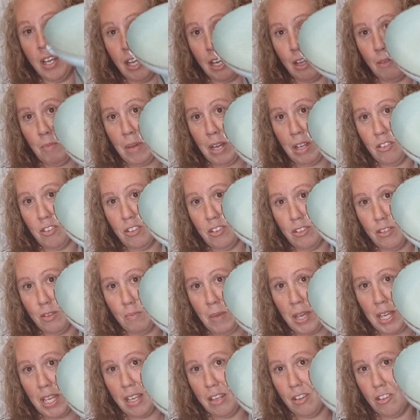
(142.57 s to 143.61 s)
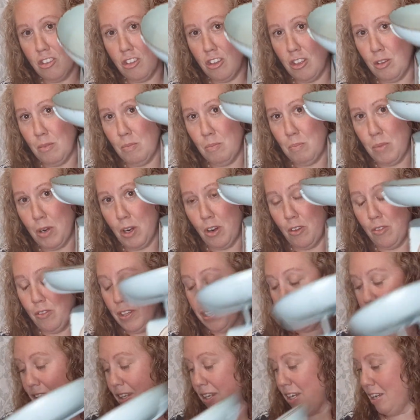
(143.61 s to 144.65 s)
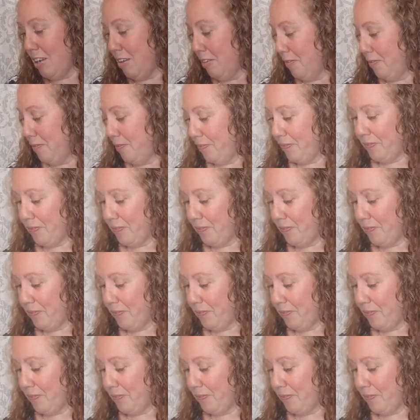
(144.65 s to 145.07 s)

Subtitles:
and it matches my kitchen perfectly.